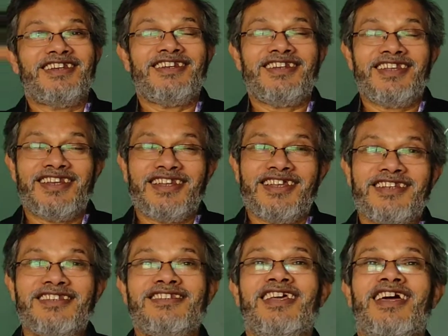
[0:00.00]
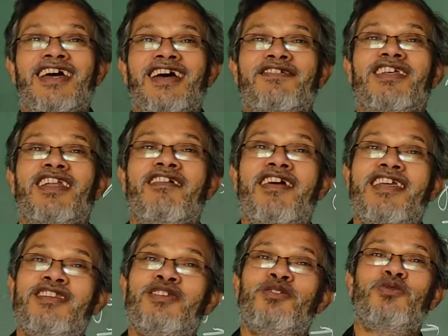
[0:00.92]
Tenants have the
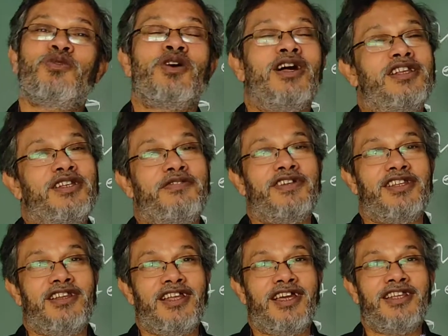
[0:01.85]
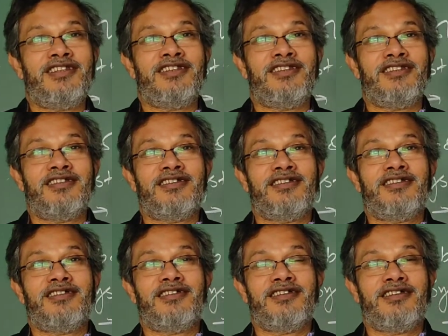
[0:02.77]
right to cultivate the land
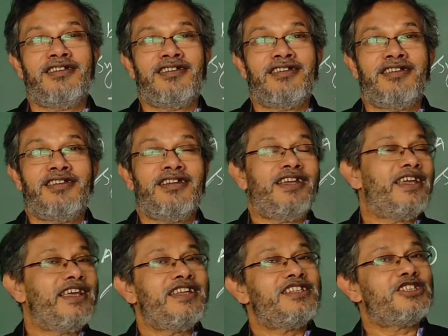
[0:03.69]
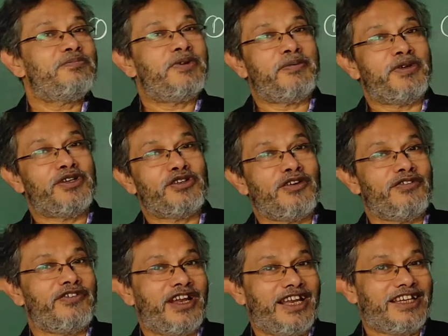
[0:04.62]
against payment
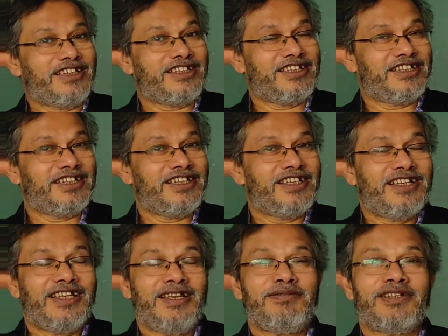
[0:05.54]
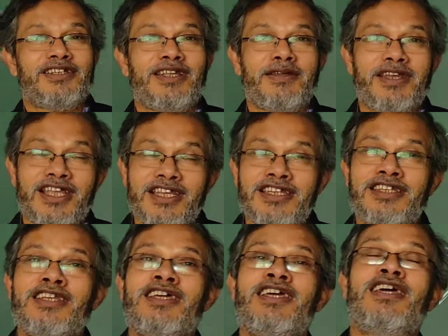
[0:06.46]
of rent. If the
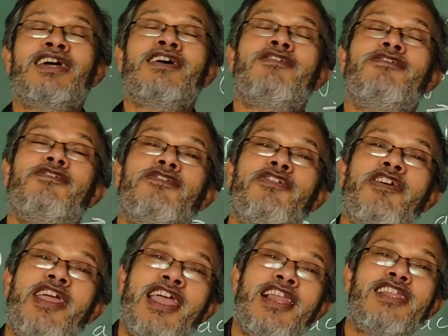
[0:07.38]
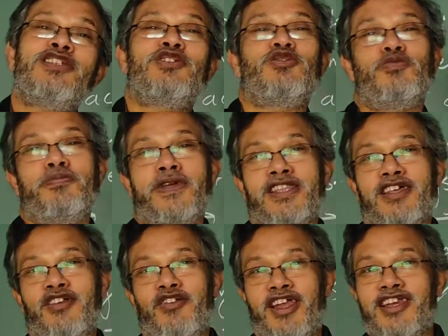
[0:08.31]
tenant fails to pay
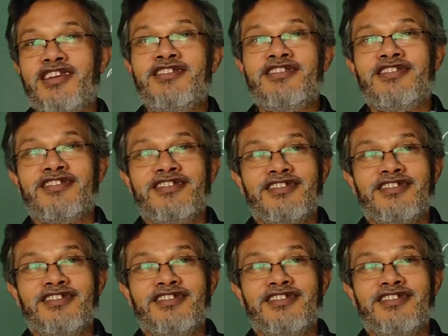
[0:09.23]
the rent,